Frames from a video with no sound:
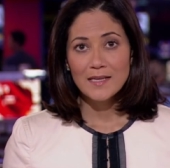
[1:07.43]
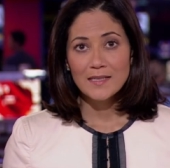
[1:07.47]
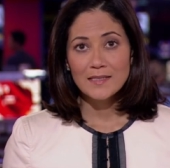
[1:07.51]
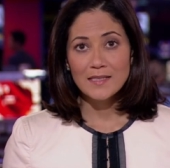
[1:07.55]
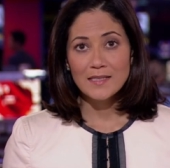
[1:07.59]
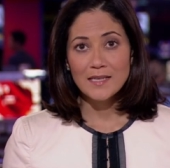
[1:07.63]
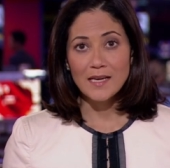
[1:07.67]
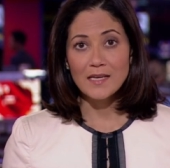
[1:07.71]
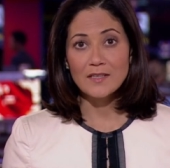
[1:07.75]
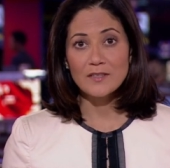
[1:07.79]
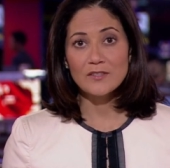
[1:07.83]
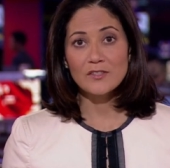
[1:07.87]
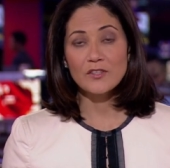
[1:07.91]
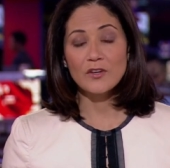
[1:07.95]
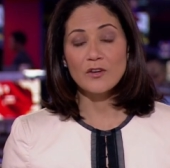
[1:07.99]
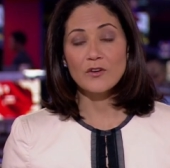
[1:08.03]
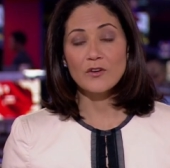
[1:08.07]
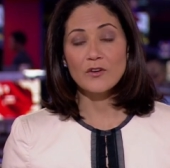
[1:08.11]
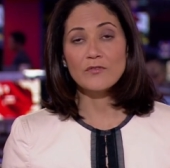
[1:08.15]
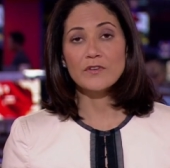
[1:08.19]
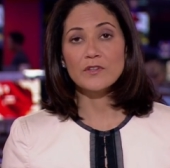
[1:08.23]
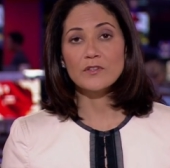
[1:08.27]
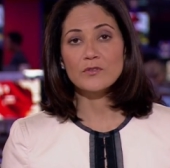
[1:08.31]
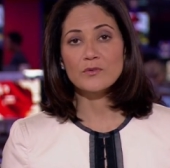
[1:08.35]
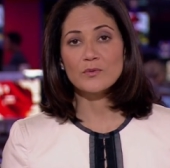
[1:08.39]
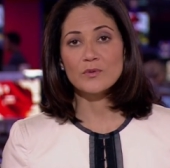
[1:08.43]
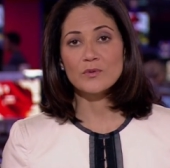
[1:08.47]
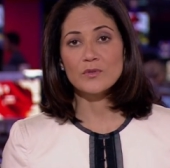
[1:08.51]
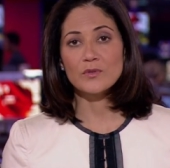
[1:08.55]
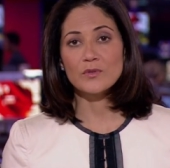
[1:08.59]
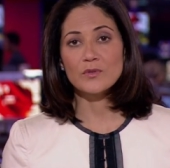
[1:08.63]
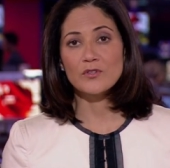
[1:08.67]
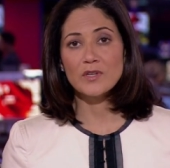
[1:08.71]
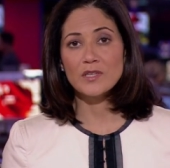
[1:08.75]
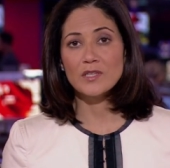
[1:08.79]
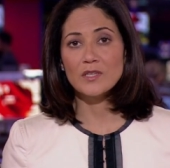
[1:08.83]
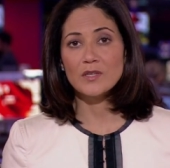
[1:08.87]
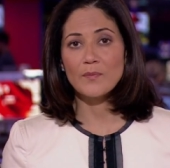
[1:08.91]
Taylor Schofield was
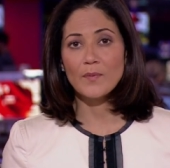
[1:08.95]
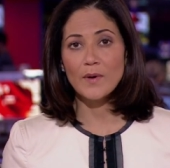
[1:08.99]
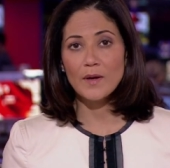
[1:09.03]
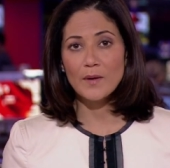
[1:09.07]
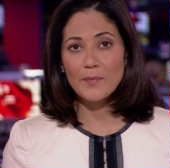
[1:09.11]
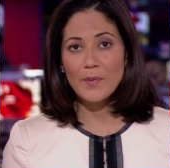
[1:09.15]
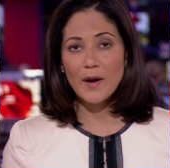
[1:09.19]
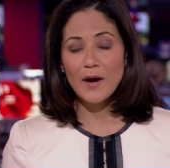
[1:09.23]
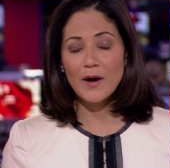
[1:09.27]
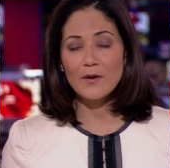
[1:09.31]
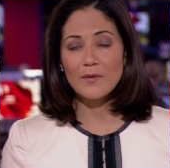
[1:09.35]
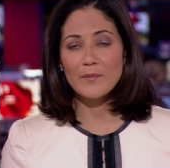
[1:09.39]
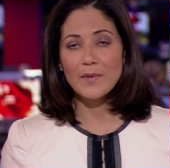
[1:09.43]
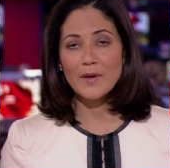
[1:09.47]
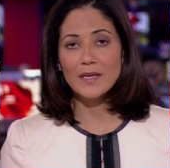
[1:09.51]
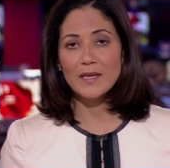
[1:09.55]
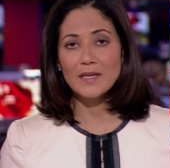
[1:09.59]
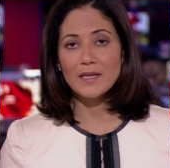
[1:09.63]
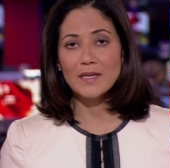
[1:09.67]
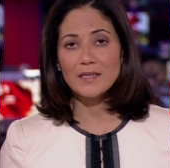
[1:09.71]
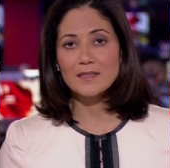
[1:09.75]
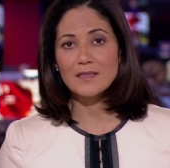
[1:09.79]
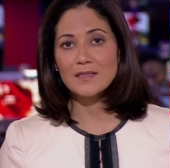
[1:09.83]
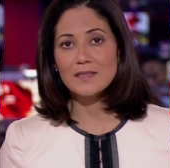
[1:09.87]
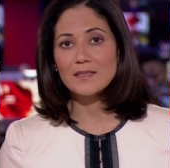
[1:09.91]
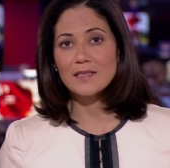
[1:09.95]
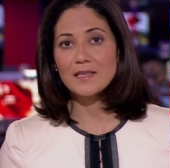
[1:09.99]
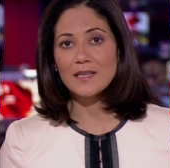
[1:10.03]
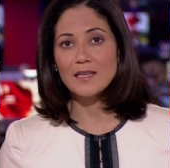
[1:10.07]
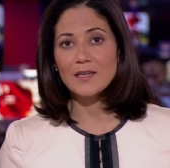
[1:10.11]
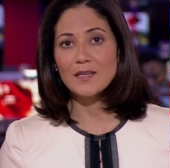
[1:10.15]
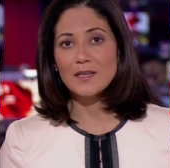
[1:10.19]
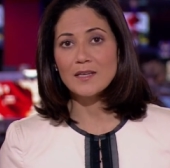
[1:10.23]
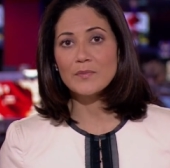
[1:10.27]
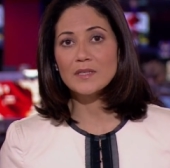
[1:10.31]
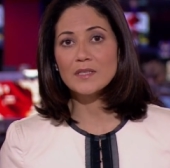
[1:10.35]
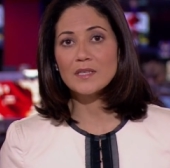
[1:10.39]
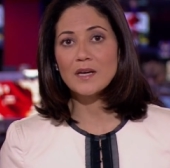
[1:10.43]
treated by paramedics at the
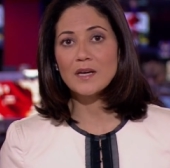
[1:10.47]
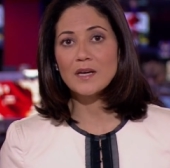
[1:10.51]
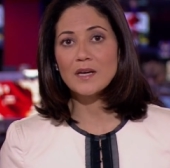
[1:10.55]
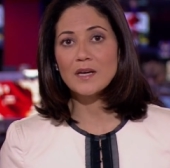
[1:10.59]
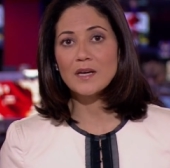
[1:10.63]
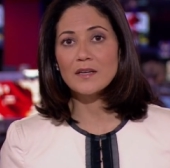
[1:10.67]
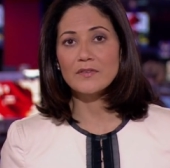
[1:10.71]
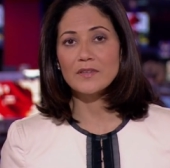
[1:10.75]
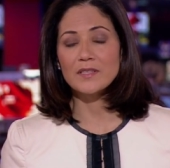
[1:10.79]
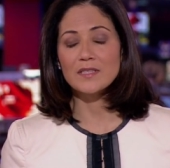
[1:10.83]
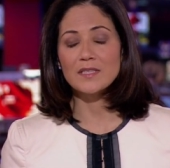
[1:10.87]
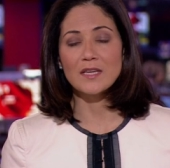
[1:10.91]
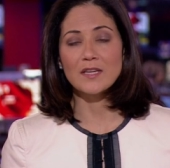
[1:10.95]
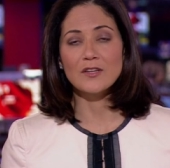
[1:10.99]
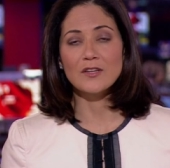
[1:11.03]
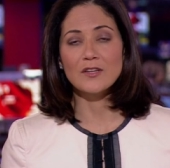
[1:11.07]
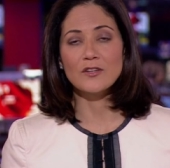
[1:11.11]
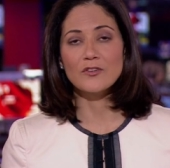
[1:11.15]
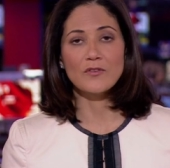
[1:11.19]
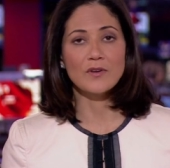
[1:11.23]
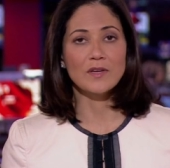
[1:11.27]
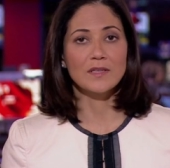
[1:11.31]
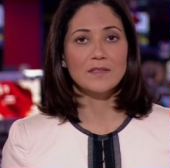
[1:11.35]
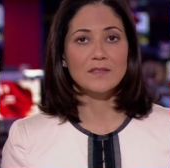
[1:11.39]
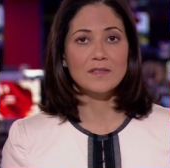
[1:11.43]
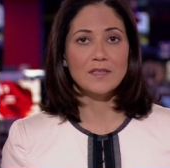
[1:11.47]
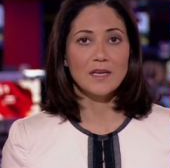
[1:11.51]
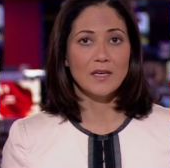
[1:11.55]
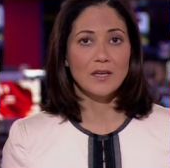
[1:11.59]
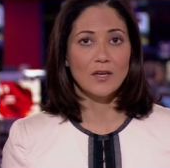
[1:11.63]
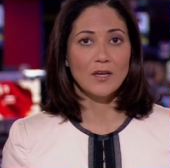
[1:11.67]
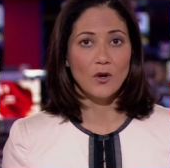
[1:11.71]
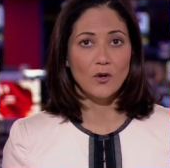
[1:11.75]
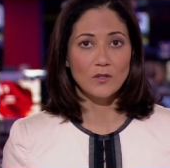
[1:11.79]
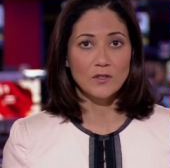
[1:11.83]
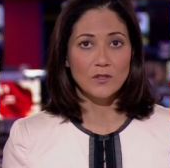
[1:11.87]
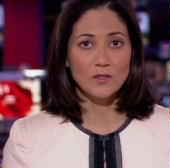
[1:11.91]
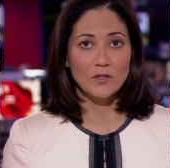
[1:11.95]
scene but died of his injuries in
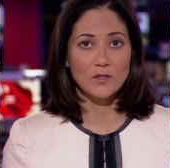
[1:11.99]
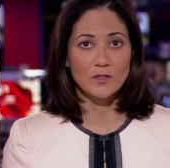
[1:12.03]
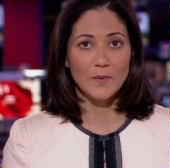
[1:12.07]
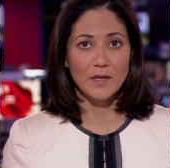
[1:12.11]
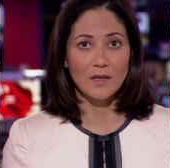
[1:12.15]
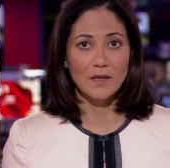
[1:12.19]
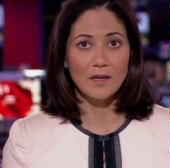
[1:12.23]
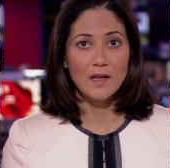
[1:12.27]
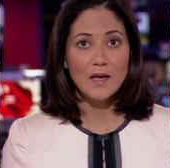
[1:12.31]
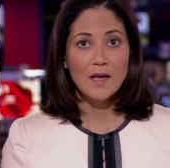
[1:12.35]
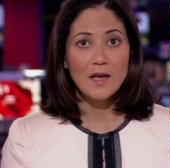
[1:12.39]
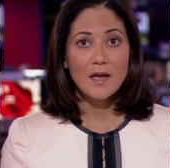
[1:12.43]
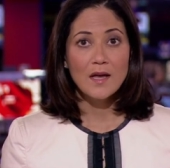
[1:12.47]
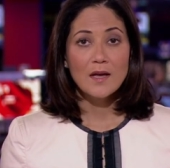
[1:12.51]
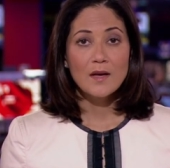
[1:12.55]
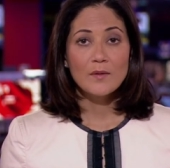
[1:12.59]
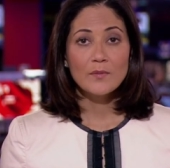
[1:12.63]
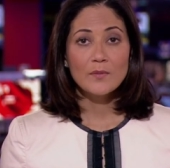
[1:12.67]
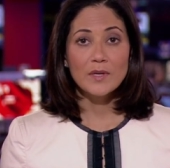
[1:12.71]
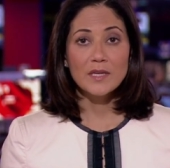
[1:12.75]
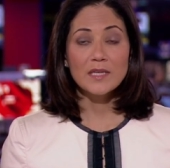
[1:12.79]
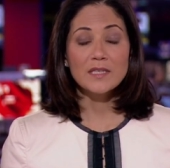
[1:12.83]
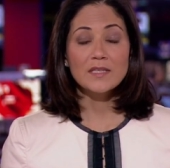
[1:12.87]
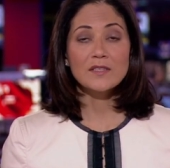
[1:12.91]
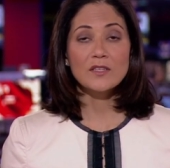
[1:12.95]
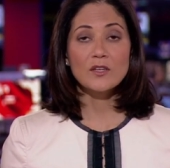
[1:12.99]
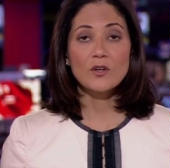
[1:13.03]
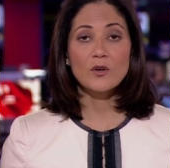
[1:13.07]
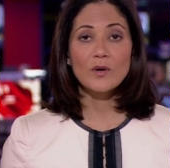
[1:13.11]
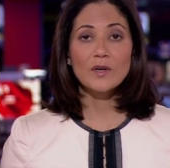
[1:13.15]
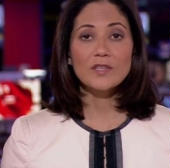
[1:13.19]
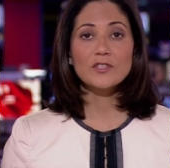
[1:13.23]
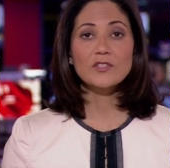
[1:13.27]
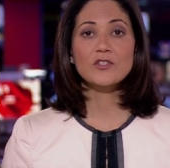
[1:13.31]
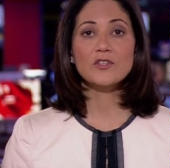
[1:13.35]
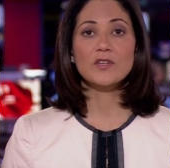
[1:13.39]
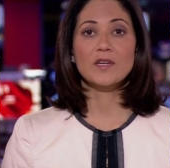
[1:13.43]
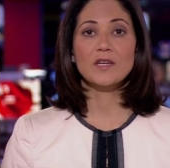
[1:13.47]
hospital. Police are
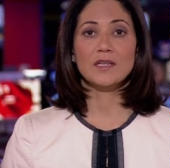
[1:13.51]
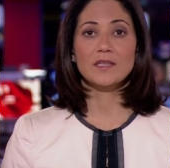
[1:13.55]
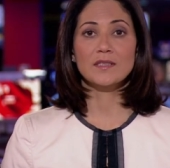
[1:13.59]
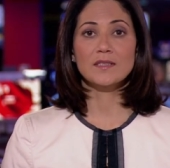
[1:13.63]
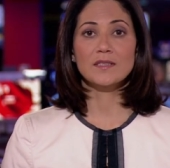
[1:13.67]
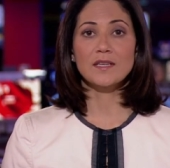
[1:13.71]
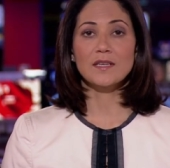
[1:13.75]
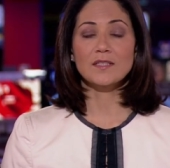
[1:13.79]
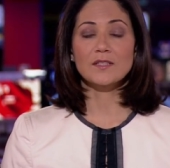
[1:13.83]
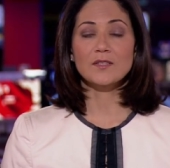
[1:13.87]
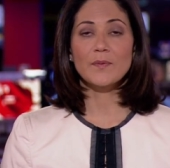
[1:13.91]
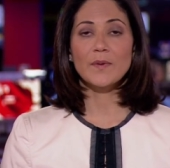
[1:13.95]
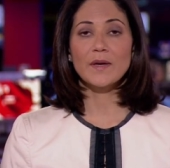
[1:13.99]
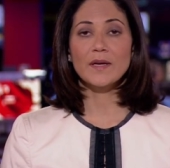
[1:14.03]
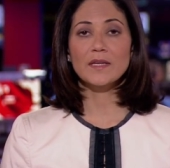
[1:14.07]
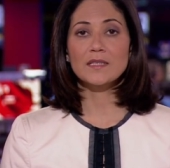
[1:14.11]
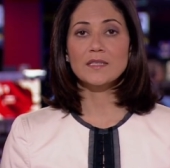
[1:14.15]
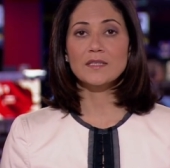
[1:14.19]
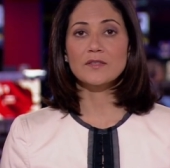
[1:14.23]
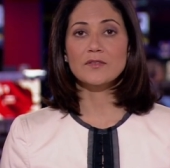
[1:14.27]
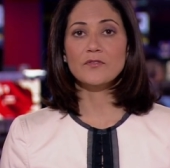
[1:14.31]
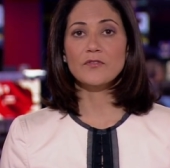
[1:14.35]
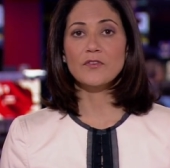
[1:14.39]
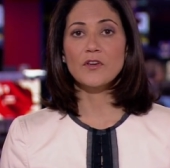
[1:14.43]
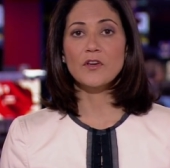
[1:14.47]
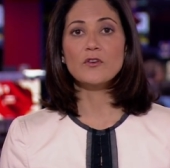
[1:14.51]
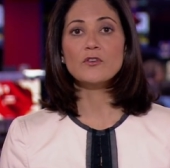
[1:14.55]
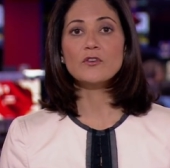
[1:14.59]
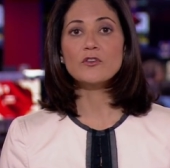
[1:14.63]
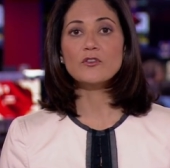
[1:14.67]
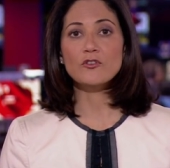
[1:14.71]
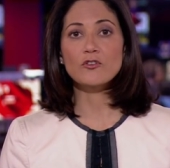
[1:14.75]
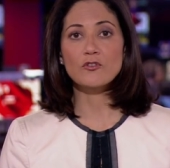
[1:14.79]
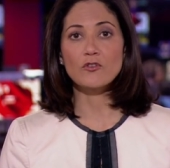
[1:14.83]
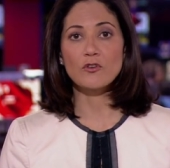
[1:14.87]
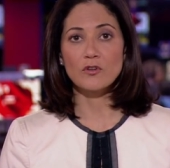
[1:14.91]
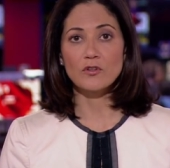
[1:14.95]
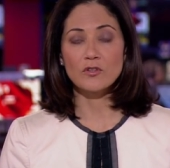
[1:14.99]
questioning a suspect, as Fiona
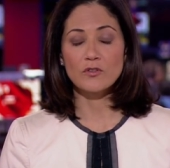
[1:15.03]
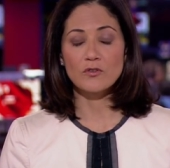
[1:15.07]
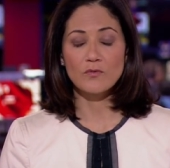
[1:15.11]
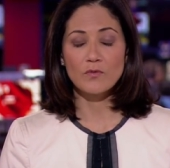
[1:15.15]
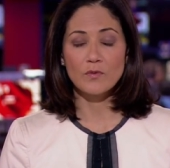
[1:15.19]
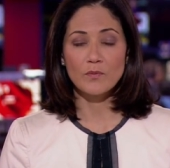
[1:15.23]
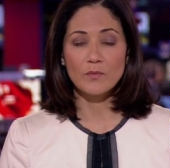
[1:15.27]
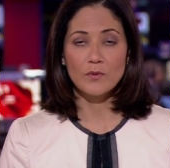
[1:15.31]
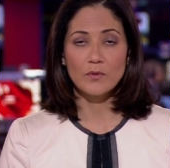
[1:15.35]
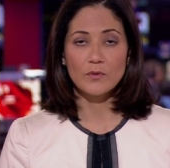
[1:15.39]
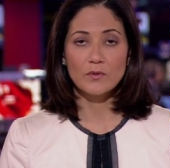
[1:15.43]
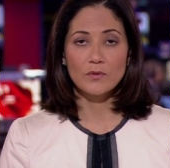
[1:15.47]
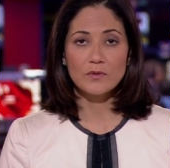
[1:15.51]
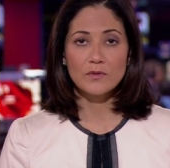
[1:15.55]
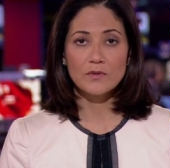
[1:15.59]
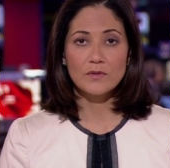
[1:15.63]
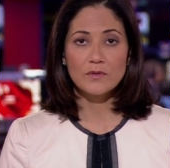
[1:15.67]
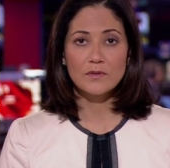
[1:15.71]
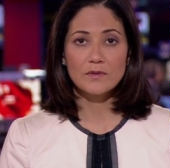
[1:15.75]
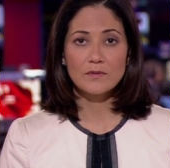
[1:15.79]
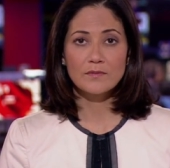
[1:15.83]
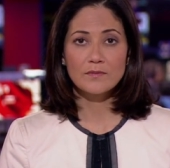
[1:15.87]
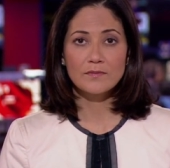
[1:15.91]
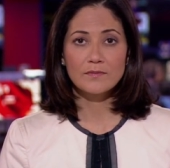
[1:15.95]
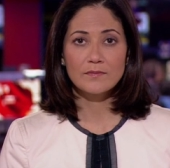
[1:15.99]
Trott reports.